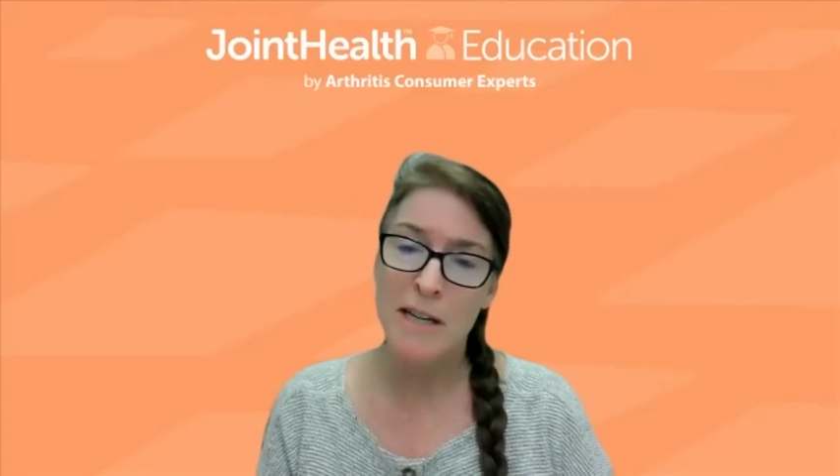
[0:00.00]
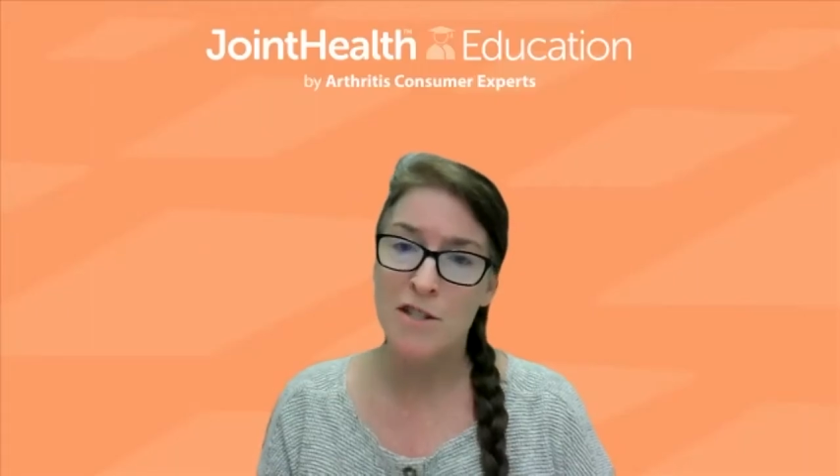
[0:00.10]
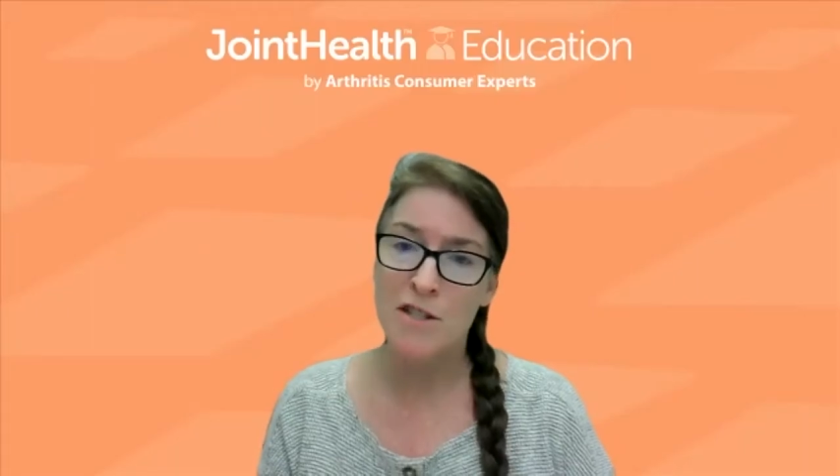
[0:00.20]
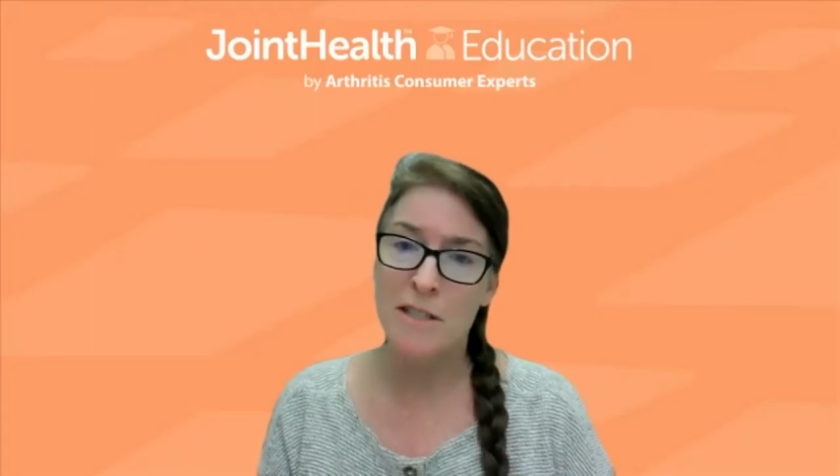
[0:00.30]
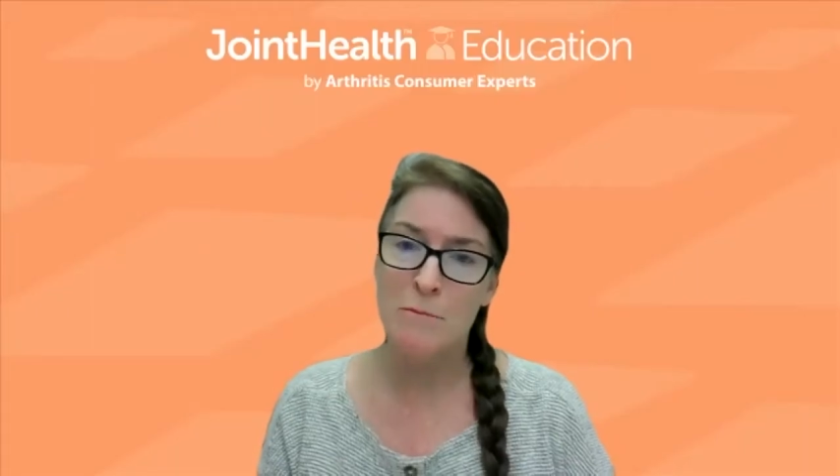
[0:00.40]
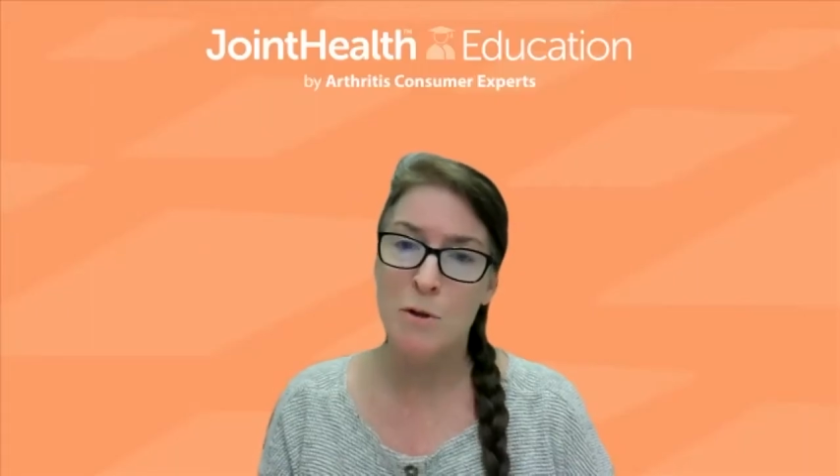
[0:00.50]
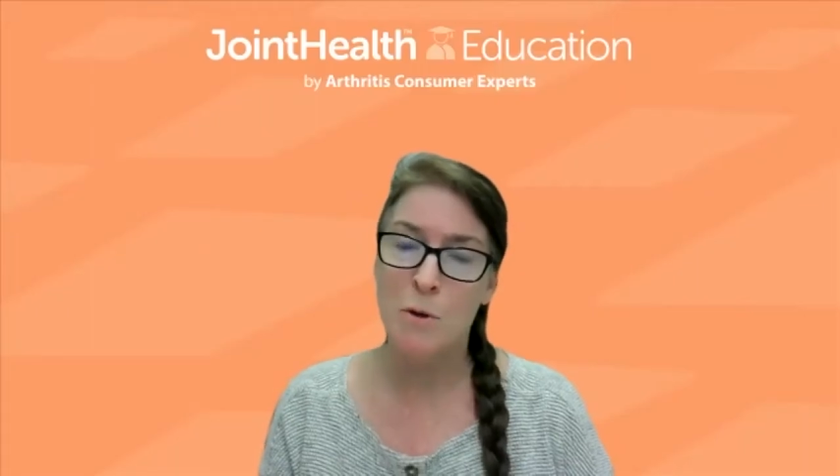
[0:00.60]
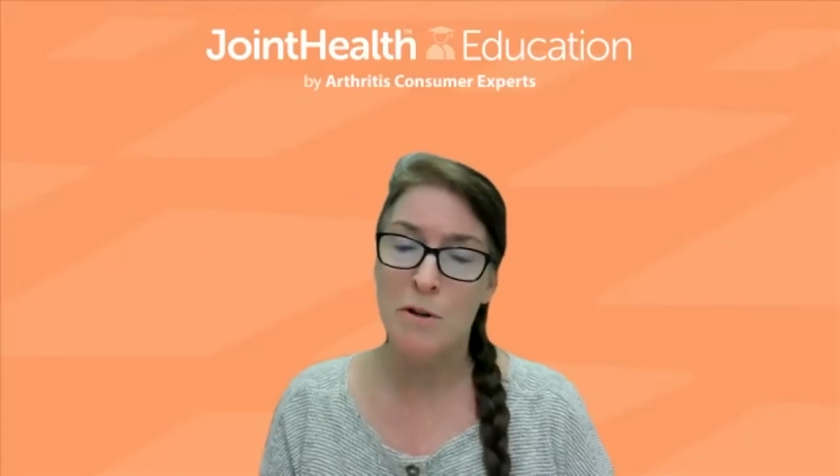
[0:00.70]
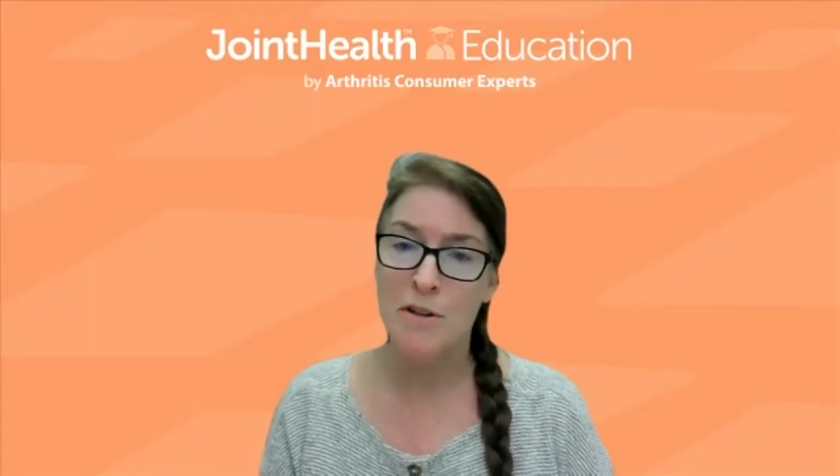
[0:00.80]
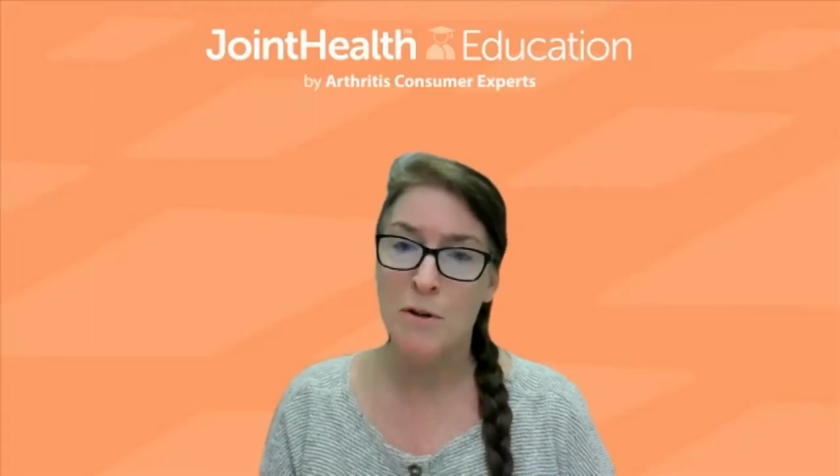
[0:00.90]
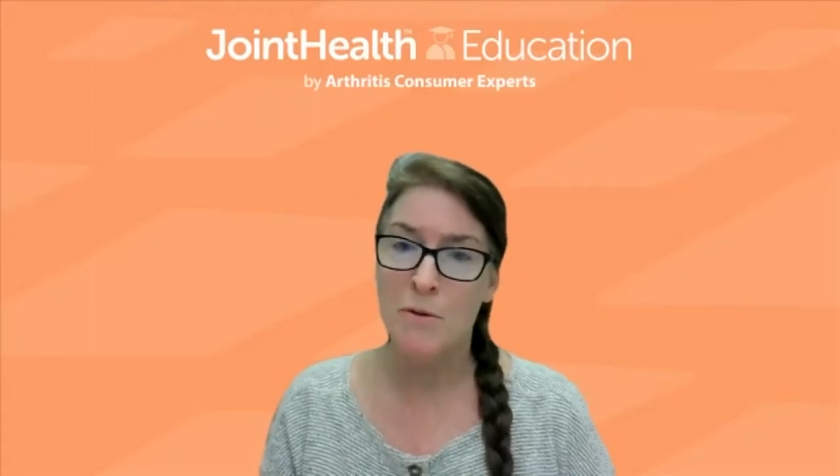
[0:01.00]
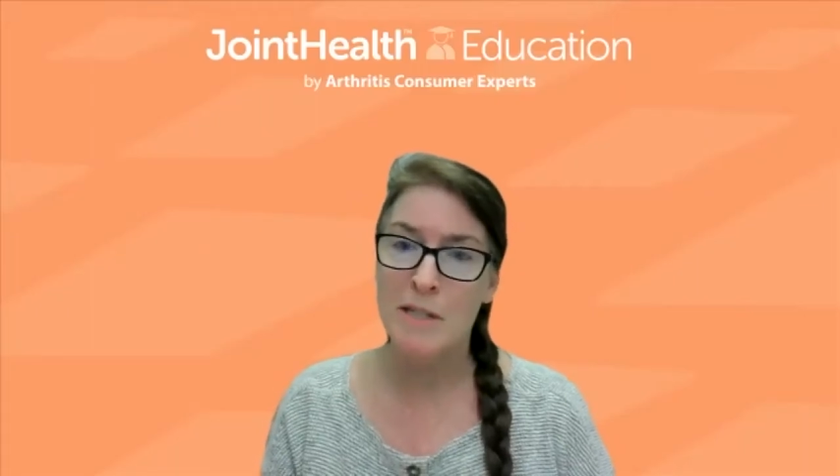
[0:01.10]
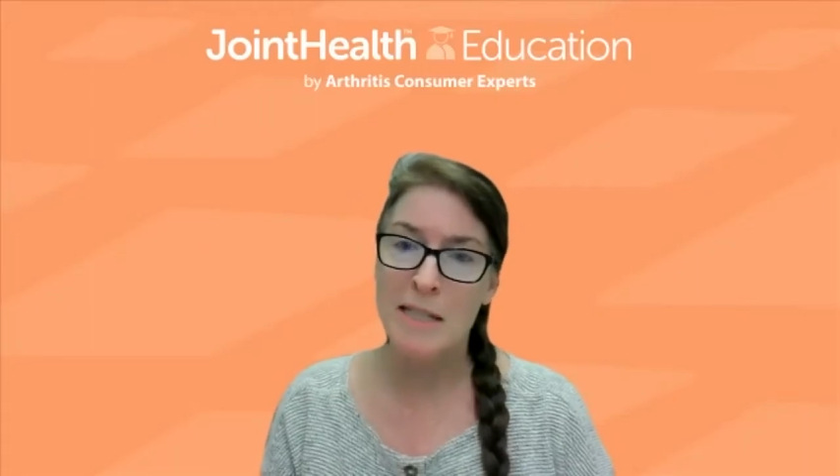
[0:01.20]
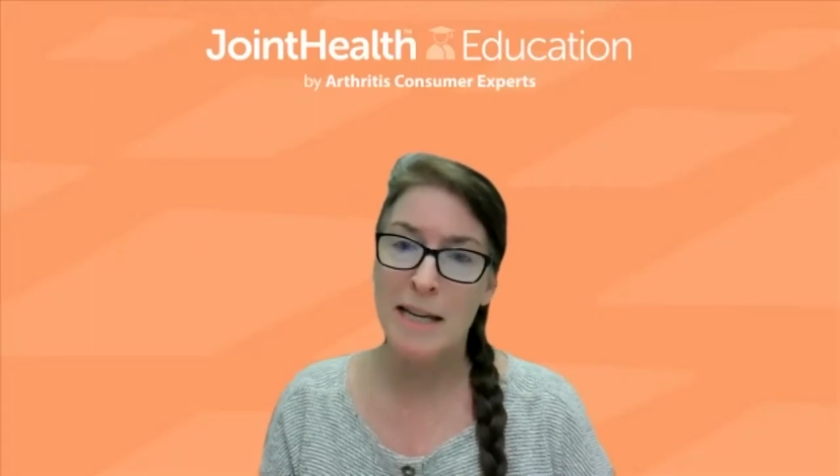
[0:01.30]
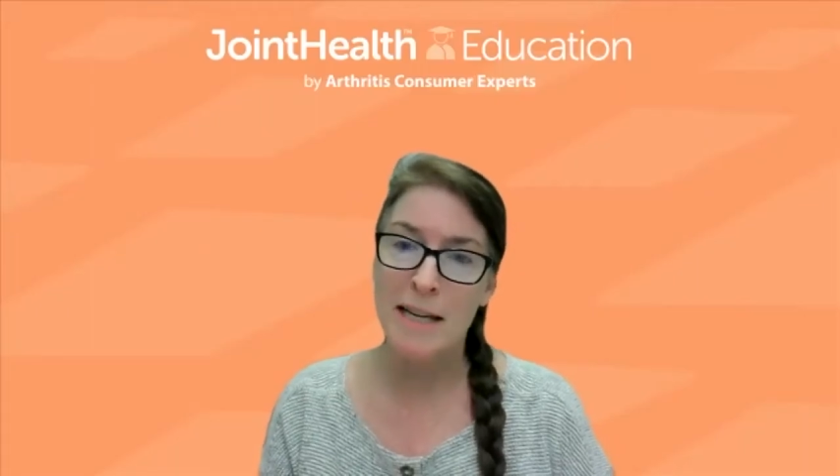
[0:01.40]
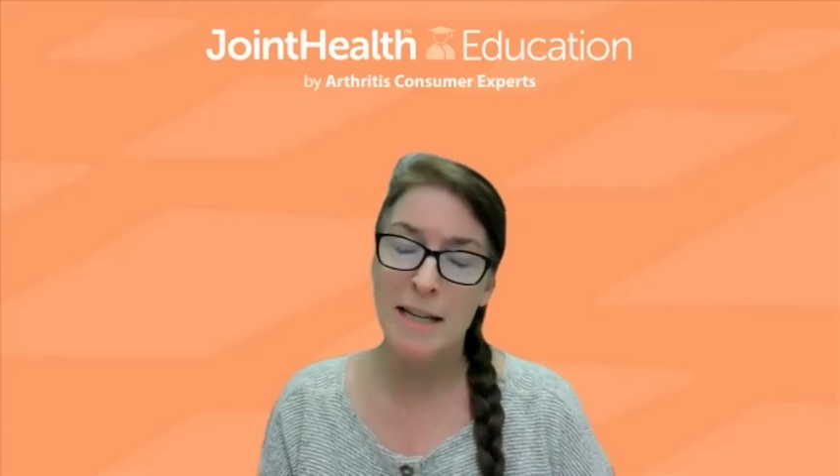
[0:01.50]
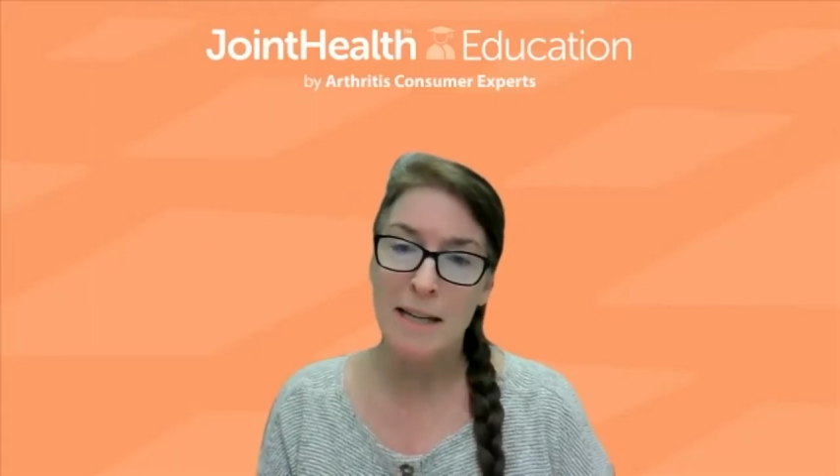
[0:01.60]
actually record notes like,